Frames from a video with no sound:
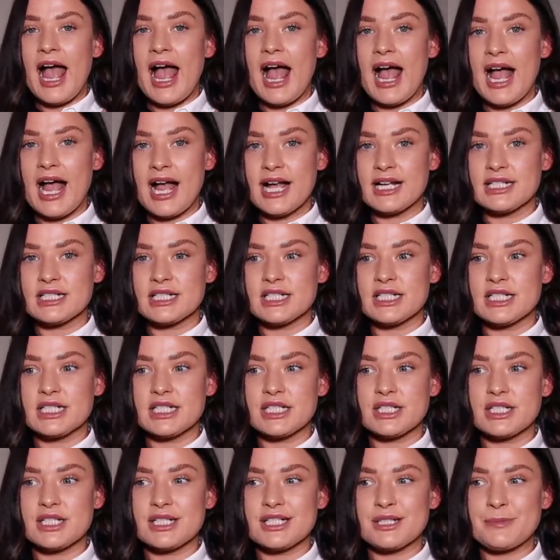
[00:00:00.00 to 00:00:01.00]

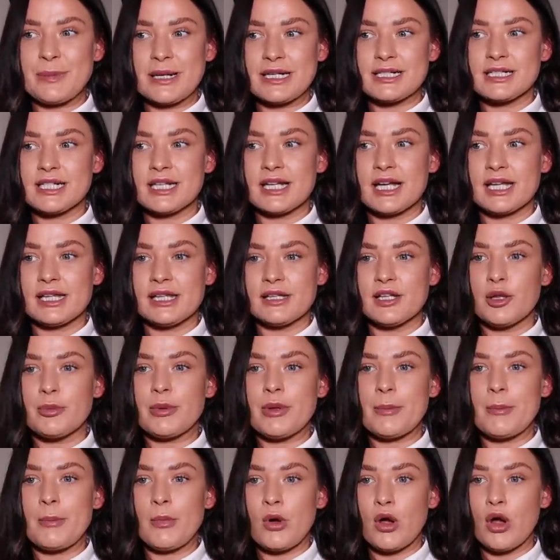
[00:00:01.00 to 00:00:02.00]
and spending a little
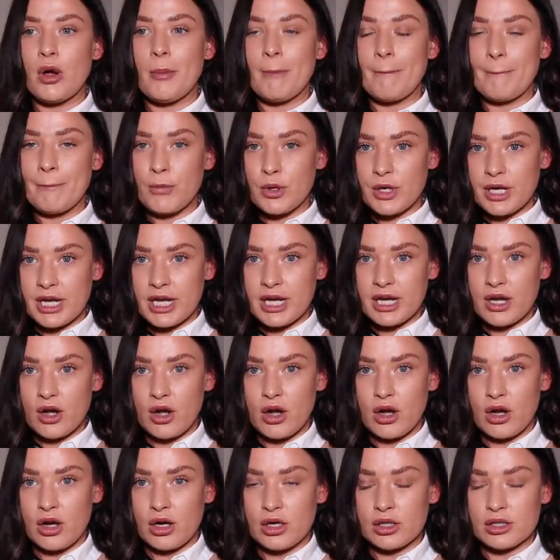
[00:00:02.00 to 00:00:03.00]
bit more money
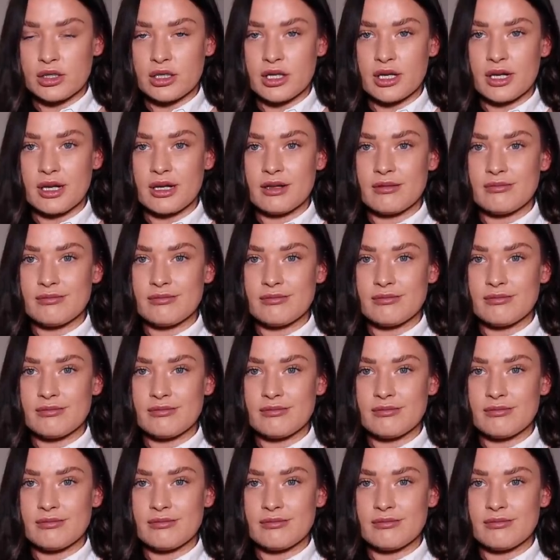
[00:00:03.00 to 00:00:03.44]
on